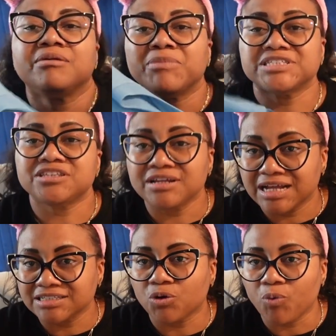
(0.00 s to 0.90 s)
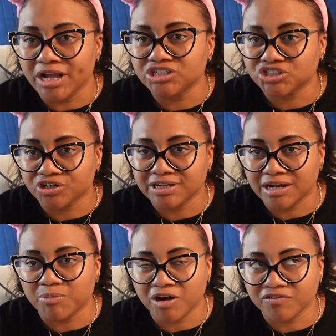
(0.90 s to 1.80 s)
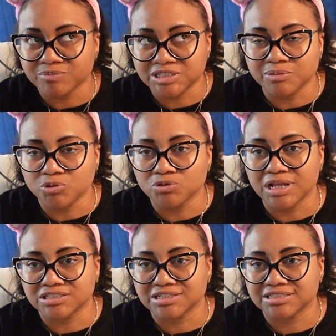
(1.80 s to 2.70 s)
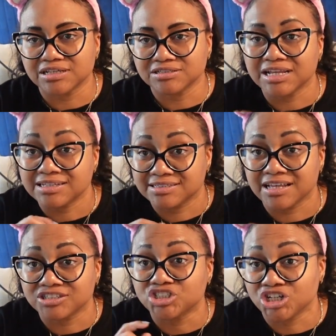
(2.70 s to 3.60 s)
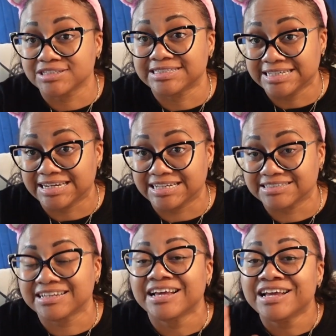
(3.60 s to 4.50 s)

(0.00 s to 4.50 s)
My son has a white shirt that I bought from Temu that just that says just did it.